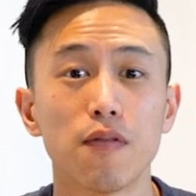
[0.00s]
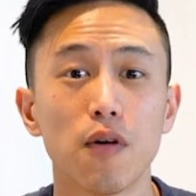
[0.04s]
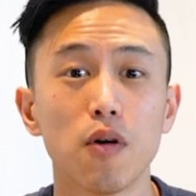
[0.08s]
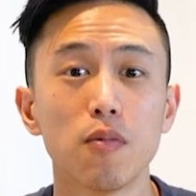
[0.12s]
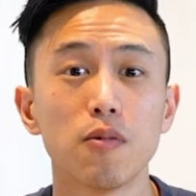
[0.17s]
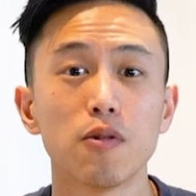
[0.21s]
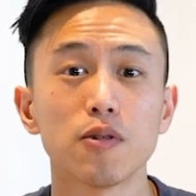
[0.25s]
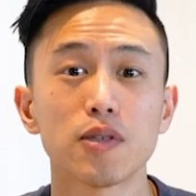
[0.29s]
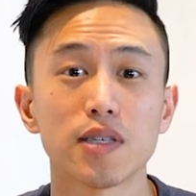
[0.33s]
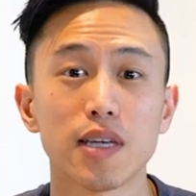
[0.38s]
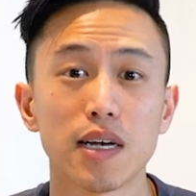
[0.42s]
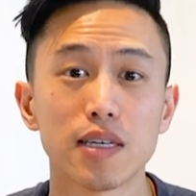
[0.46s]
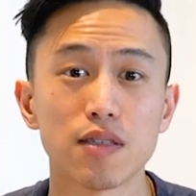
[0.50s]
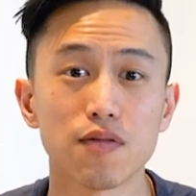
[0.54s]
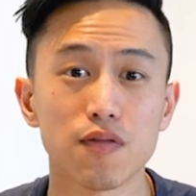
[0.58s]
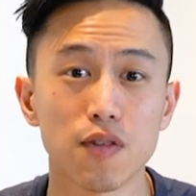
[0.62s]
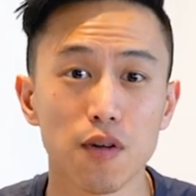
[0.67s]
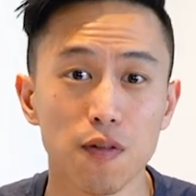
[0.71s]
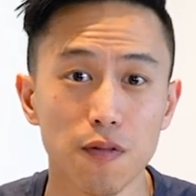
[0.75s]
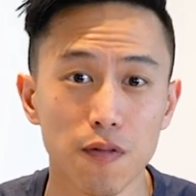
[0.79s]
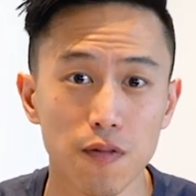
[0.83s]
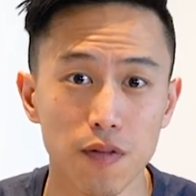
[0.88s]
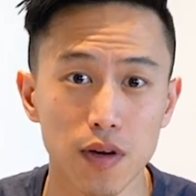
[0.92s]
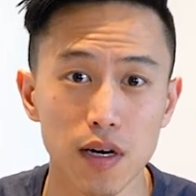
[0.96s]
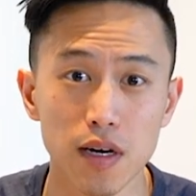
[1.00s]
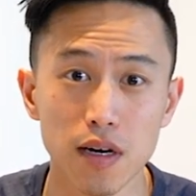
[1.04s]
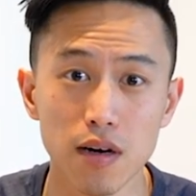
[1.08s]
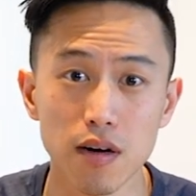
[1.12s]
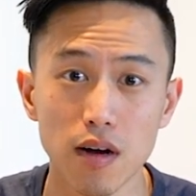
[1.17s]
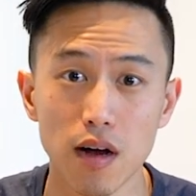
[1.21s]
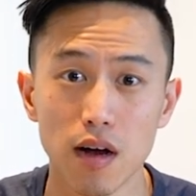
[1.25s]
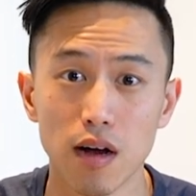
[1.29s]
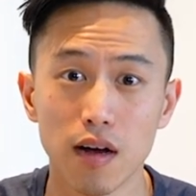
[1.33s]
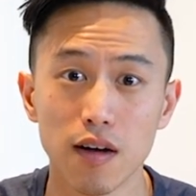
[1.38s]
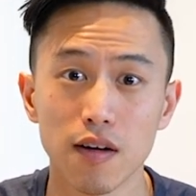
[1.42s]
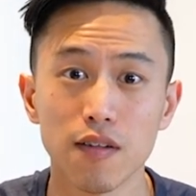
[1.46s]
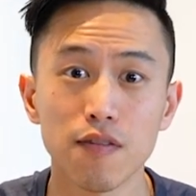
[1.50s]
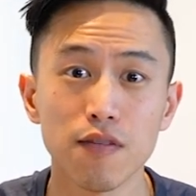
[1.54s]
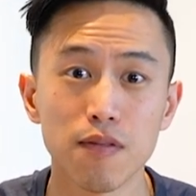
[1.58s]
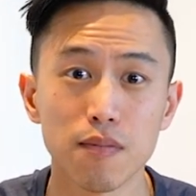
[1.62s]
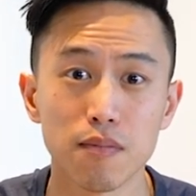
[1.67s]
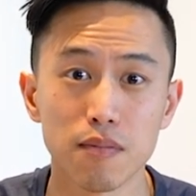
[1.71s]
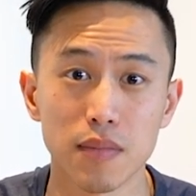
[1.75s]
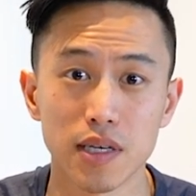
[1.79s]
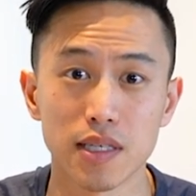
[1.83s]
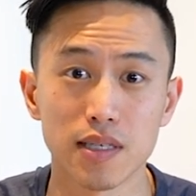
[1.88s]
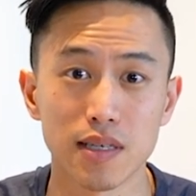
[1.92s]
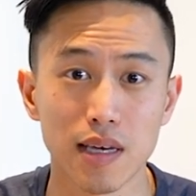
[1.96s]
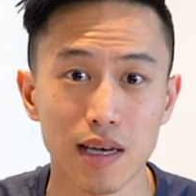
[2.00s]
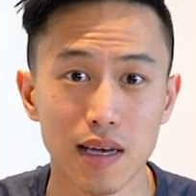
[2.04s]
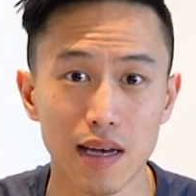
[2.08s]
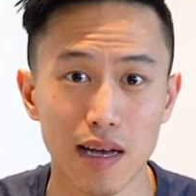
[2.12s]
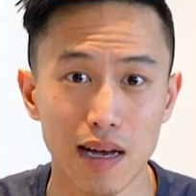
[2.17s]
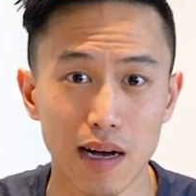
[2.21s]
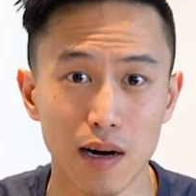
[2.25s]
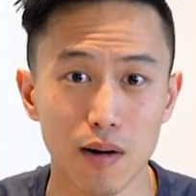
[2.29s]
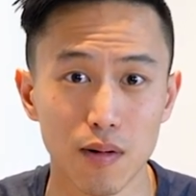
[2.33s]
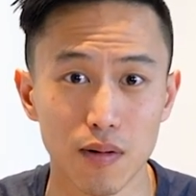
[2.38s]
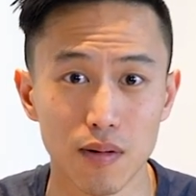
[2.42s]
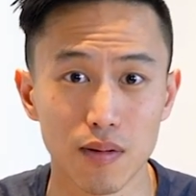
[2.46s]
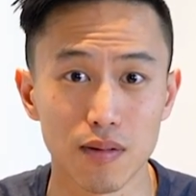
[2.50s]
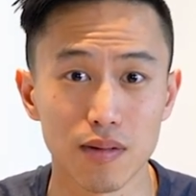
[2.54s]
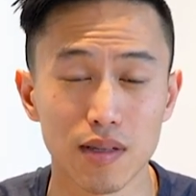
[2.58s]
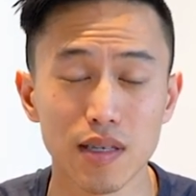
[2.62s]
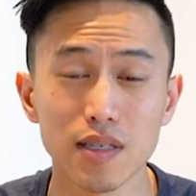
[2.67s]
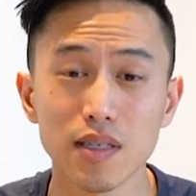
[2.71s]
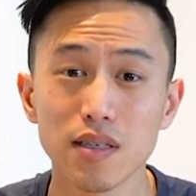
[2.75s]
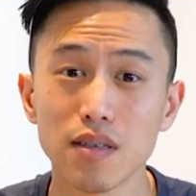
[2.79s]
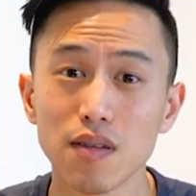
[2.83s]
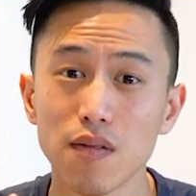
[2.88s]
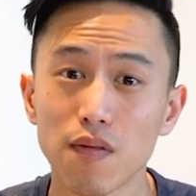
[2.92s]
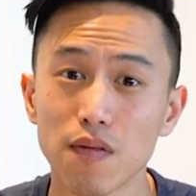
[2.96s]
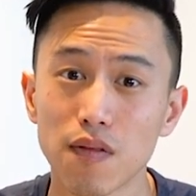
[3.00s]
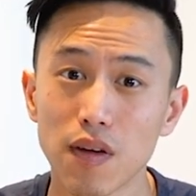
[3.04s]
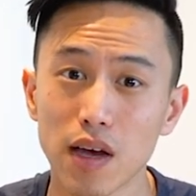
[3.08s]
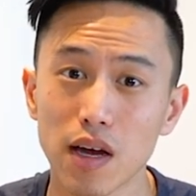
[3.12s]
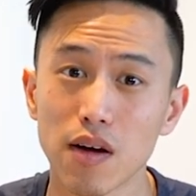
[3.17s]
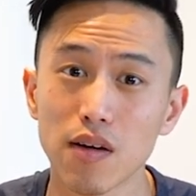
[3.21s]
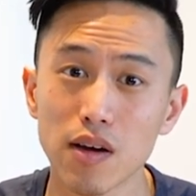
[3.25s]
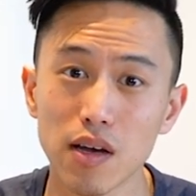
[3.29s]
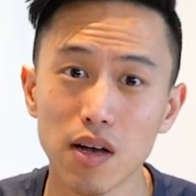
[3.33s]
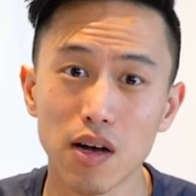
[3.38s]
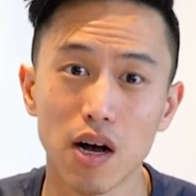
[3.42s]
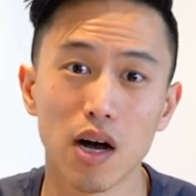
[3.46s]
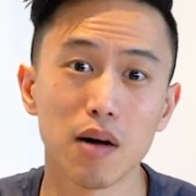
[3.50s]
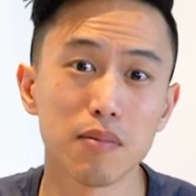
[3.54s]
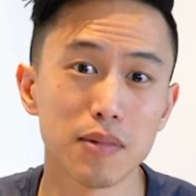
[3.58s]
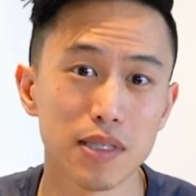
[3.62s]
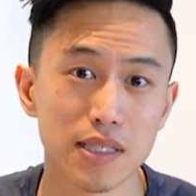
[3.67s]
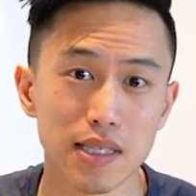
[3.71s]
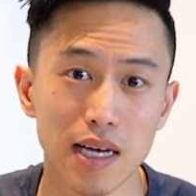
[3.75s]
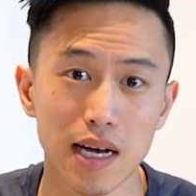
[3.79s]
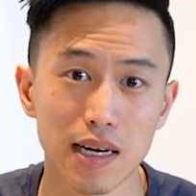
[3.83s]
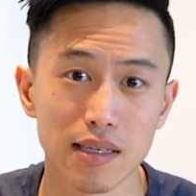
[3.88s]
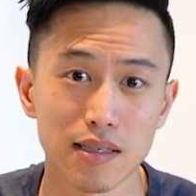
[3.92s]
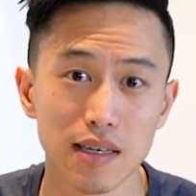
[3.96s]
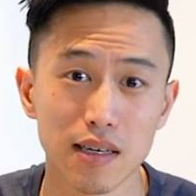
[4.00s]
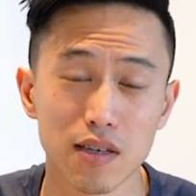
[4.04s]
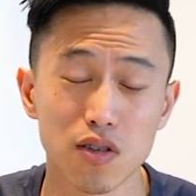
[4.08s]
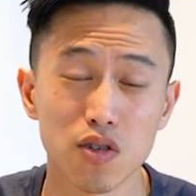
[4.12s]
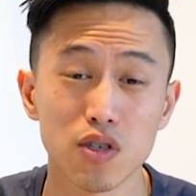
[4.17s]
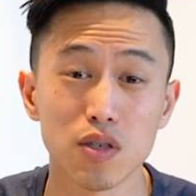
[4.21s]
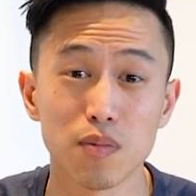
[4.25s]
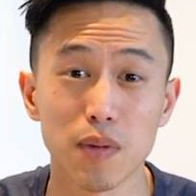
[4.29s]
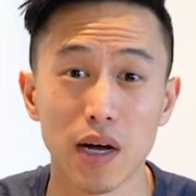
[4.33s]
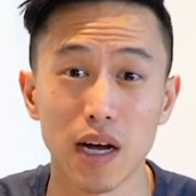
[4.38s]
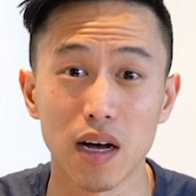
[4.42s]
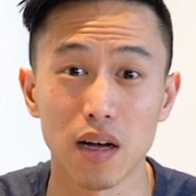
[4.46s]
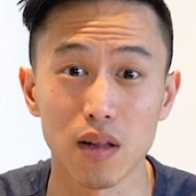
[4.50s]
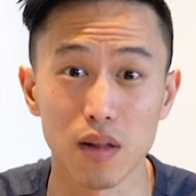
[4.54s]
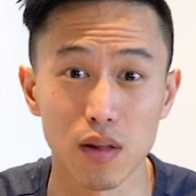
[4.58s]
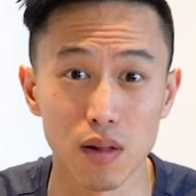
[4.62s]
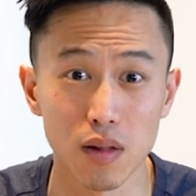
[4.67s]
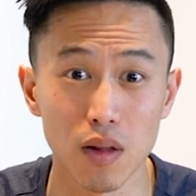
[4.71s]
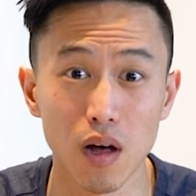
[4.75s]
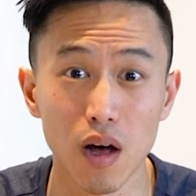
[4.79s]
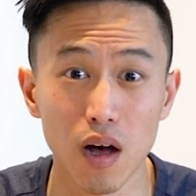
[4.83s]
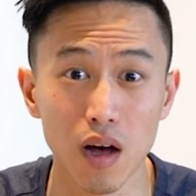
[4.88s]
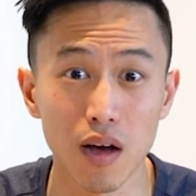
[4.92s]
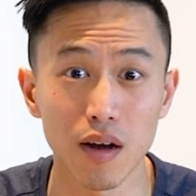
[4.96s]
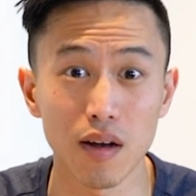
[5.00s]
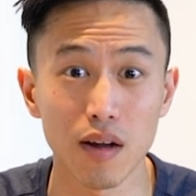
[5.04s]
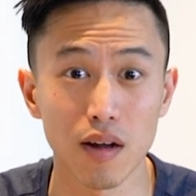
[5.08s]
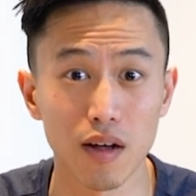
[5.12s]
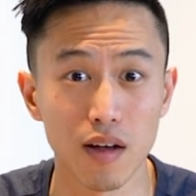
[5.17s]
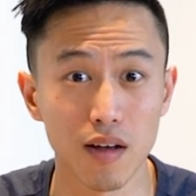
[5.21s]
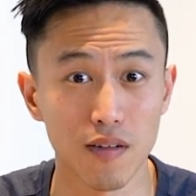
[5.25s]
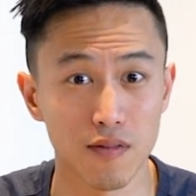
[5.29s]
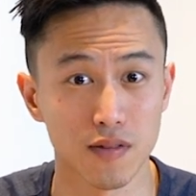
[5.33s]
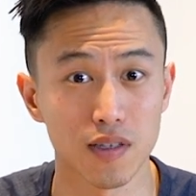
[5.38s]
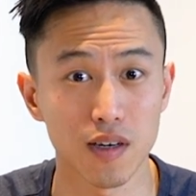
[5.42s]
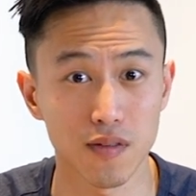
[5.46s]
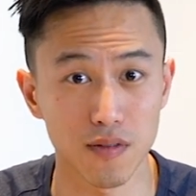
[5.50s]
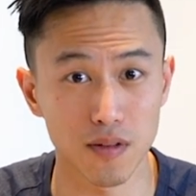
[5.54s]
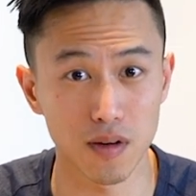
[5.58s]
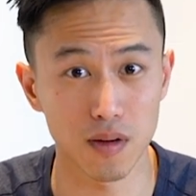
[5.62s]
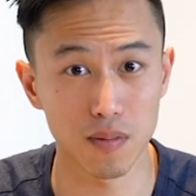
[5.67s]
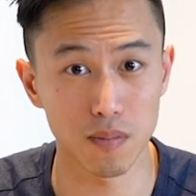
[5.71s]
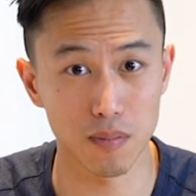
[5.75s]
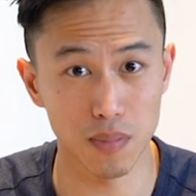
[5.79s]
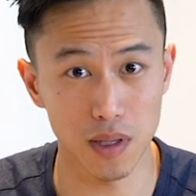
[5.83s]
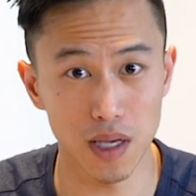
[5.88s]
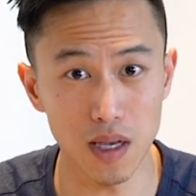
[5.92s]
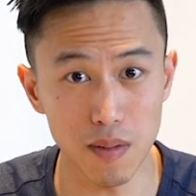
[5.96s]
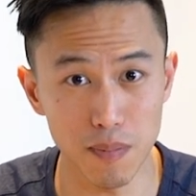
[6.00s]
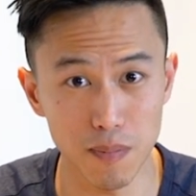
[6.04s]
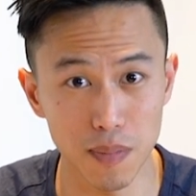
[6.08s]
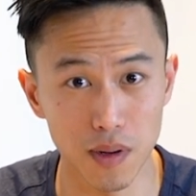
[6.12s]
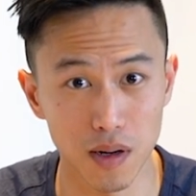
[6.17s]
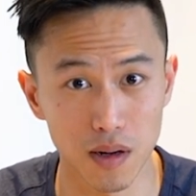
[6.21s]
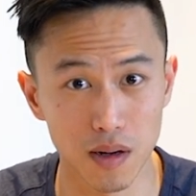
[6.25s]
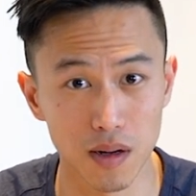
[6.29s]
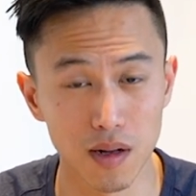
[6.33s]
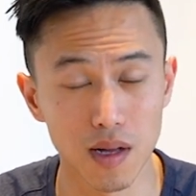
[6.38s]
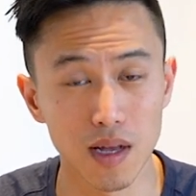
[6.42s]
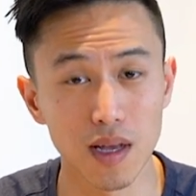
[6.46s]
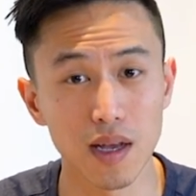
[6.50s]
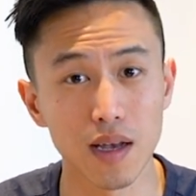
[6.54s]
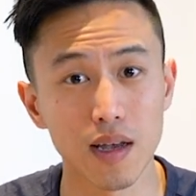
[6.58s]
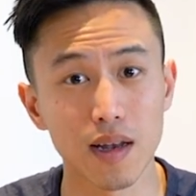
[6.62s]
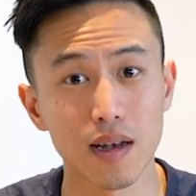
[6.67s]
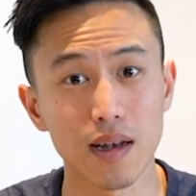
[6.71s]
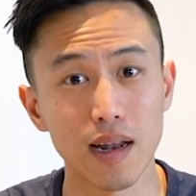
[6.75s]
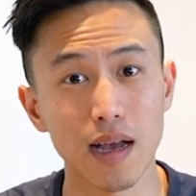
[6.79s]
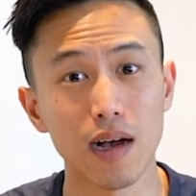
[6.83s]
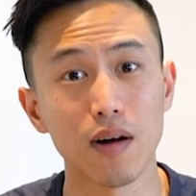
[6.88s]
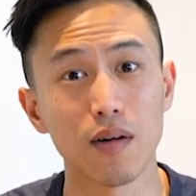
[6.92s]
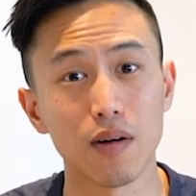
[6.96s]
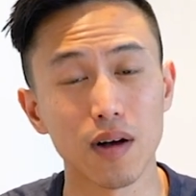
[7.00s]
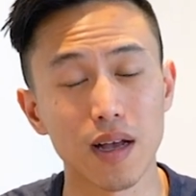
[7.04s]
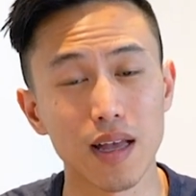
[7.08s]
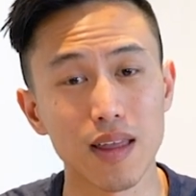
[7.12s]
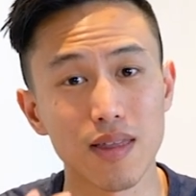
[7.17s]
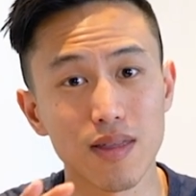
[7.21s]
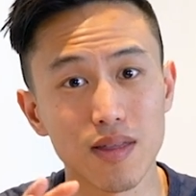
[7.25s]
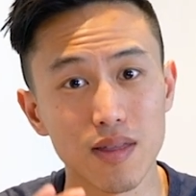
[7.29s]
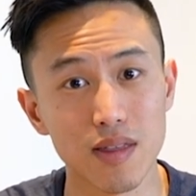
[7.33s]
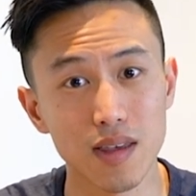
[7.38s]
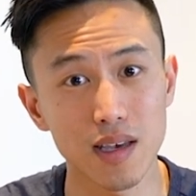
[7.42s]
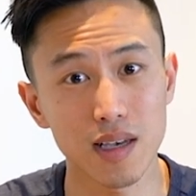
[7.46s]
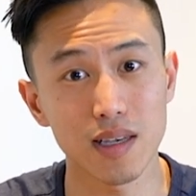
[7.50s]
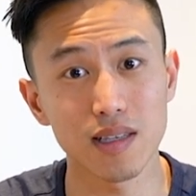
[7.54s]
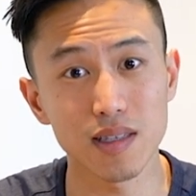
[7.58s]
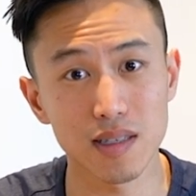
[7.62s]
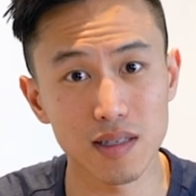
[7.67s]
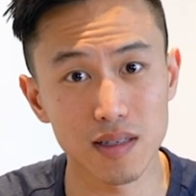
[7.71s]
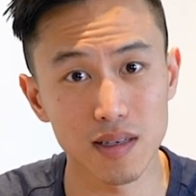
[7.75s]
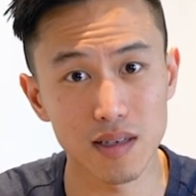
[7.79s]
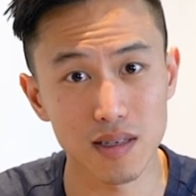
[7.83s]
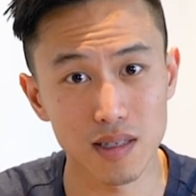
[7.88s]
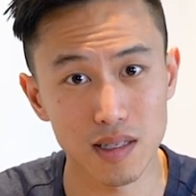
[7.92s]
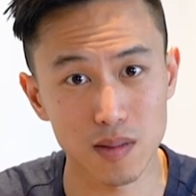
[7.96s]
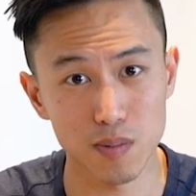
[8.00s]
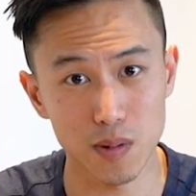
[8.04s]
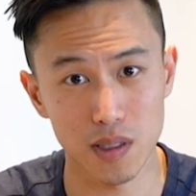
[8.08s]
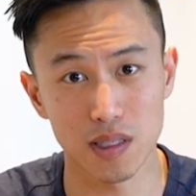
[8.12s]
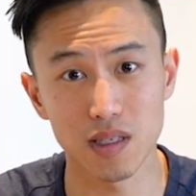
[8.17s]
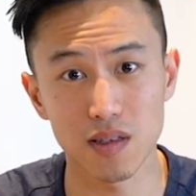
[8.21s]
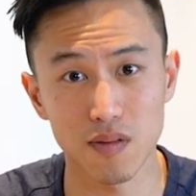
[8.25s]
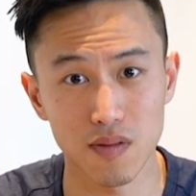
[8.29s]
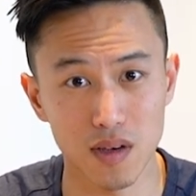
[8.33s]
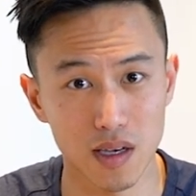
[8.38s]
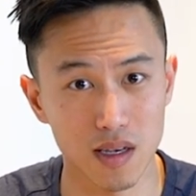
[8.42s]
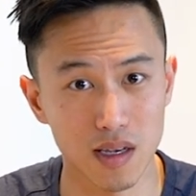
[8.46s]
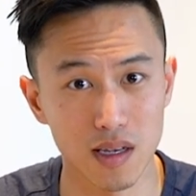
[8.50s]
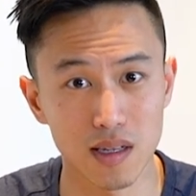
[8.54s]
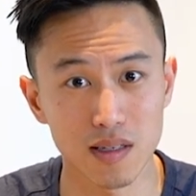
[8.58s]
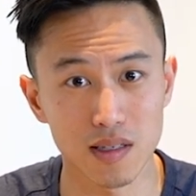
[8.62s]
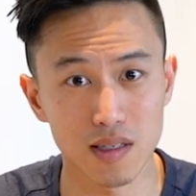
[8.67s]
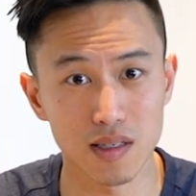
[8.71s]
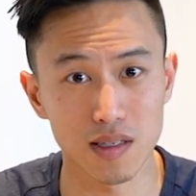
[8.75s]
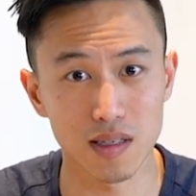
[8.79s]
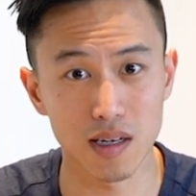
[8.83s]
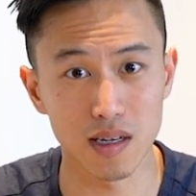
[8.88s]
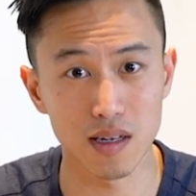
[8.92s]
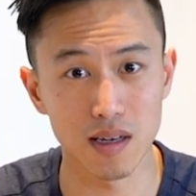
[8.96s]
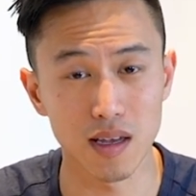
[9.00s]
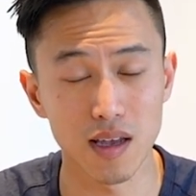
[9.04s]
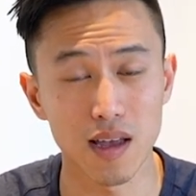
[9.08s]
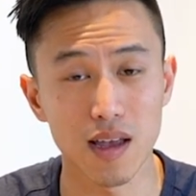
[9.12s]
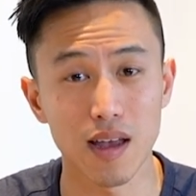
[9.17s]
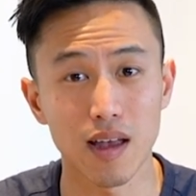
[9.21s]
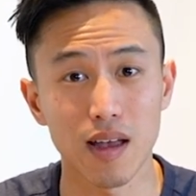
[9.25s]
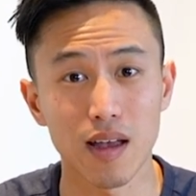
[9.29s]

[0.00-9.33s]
FOMO stands for fear of missing out. This is a very common tactic used by a lot of different people. Now, in this specific instance,